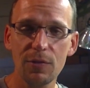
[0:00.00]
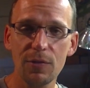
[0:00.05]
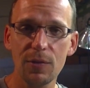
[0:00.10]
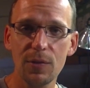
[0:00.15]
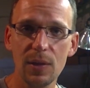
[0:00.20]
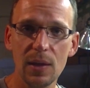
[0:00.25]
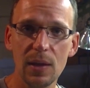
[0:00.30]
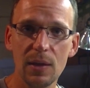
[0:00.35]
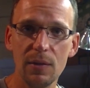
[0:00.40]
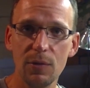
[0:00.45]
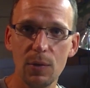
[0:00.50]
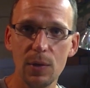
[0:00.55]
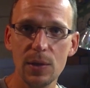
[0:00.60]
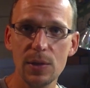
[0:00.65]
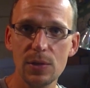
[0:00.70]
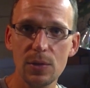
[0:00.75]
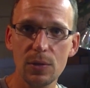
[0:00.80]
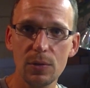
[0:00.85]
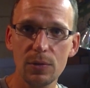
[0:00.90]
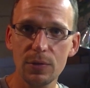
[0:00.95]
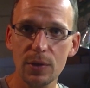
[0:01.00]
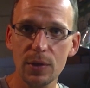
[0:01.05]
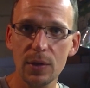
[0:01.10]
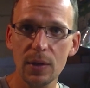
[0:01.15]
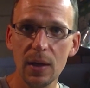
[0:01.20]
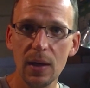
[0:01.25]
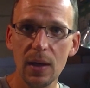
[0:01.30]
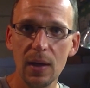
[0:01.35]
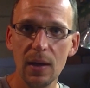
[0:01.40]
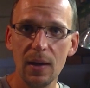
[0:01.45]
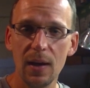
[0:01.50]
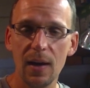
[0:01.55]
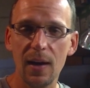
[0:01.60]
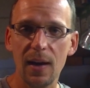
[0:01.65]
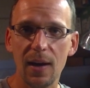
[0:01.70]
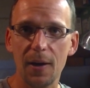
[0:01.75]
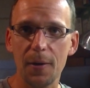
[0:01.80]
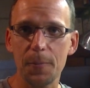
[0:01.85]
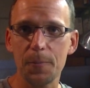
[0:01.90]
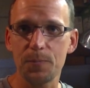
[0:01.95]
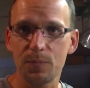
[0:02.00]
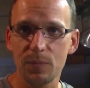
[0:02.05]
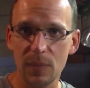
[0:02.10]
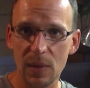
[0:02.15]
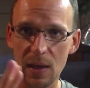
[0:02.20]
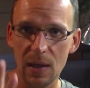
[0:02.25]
for the voiceover um,